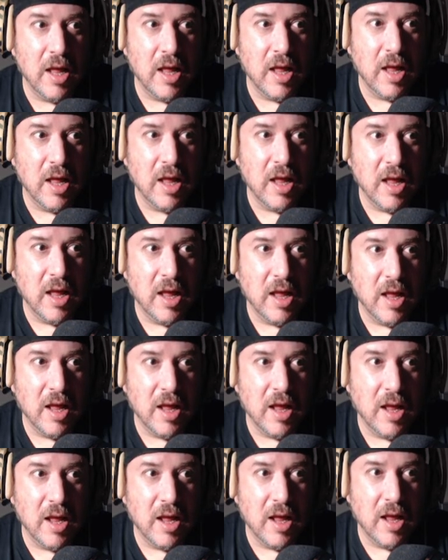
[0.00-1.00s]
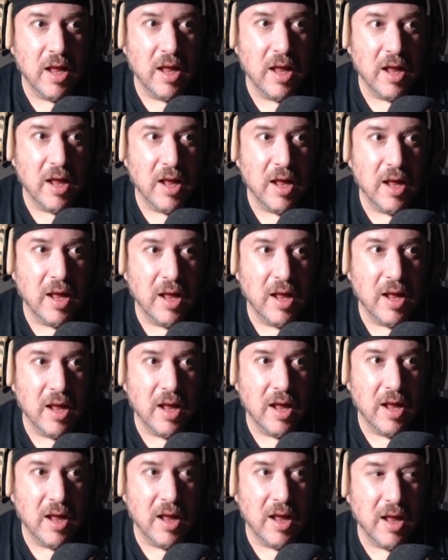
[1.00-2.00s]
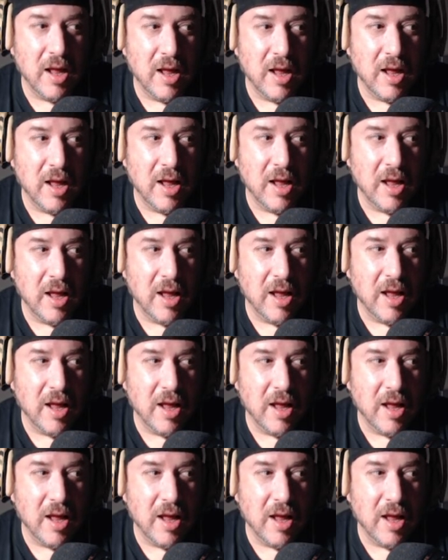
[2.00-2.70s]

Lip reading: (silence)